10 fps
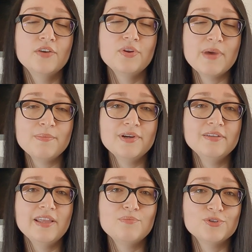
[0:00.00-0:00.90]

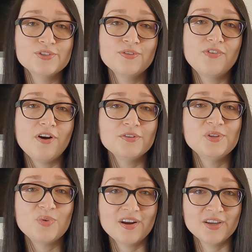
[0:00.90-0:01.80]
Remember that most of all,
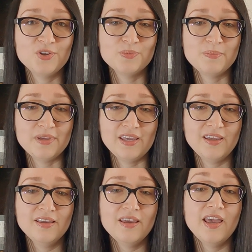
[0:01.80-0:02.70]
you are a human
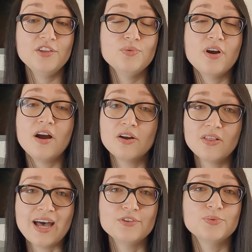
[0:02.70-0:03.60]
being and you are
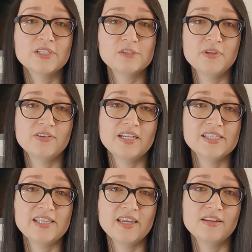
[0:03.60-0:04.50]
allowed to
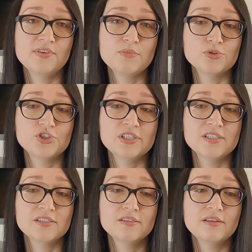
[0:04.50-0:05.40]
experience negative
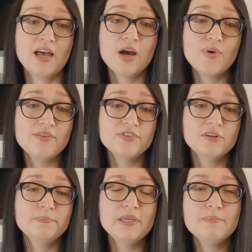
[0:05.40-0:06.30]
emotions.
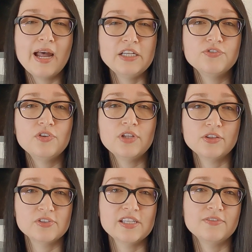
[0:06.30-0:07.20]
However, be mindful
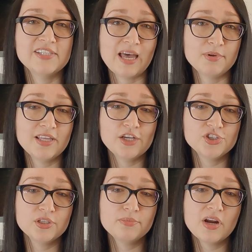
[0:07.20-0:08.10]
not to
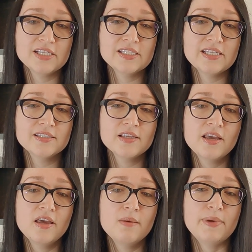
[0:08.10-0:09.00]
self-sabotage in the process
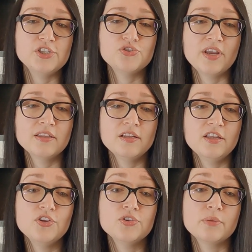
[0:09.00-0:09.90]
by
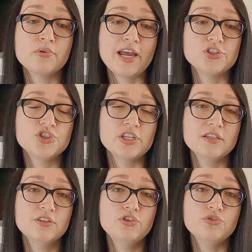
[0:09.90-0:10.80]
strengthening your
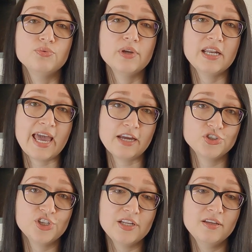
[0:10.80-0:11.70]
depression through
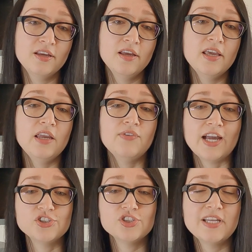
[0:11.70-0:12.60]
inaction,
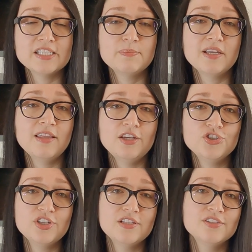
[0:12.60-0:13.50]
irrational
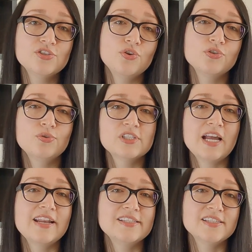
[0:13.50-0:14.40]
expectations, or those
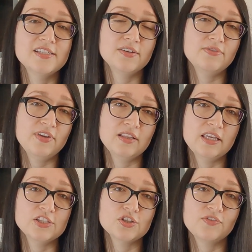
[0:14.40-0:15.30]
unnecessary
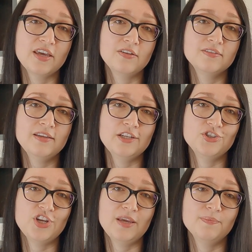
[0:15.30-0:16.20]
feelings of guilt and
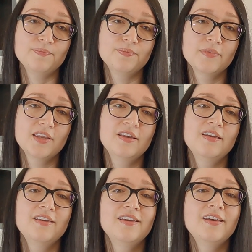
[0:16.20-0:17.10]
shame.
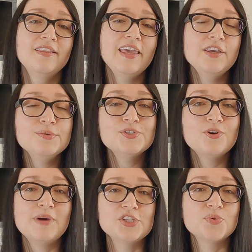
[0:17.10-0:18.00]
Thank you
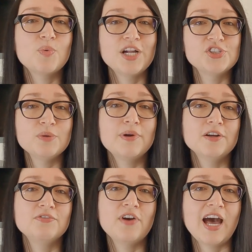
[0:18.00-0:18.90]
so much for watching
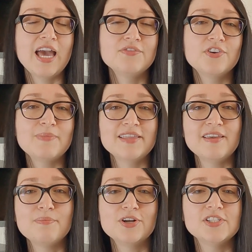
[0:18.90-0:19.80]
part 5 of my
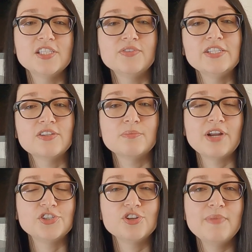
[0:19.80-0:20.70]
10-part series on
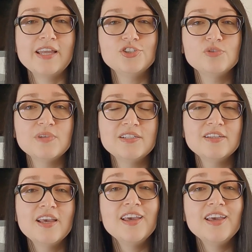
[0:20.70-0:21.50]
depression management.